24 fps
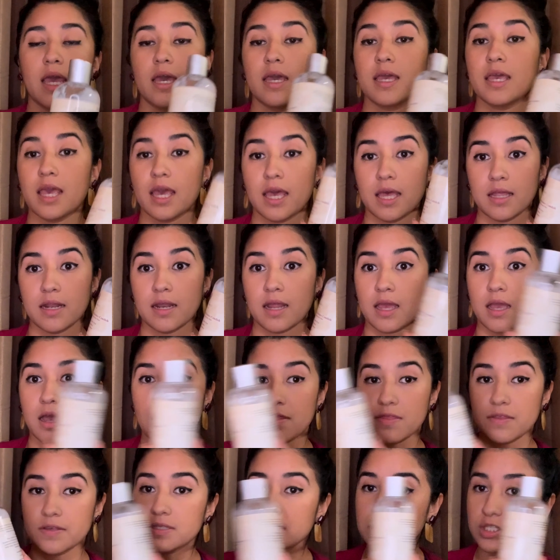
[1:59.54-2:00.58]
Again, I
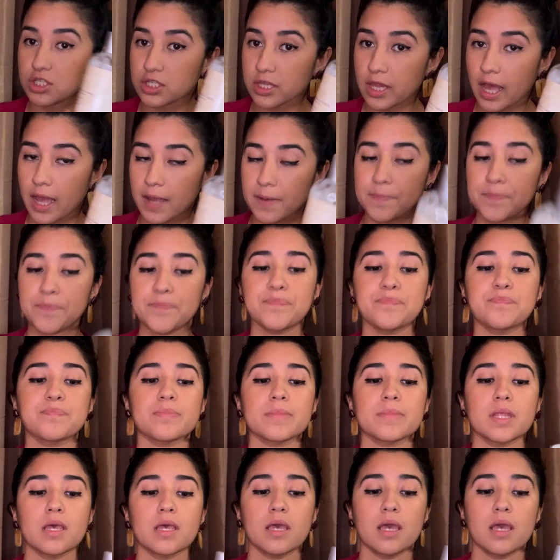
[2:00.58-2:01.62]
got this in July,
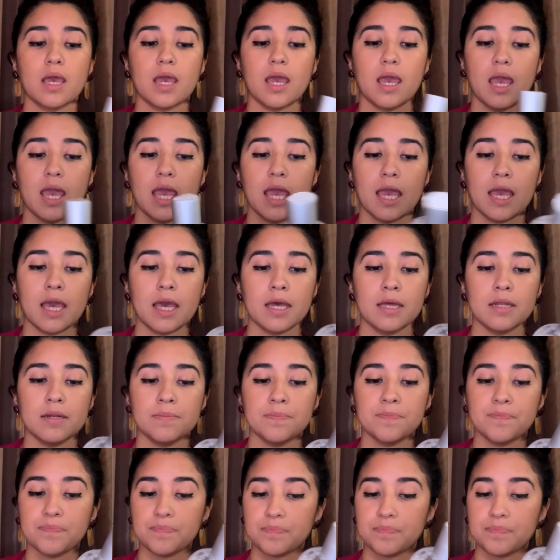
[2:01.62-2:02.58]
and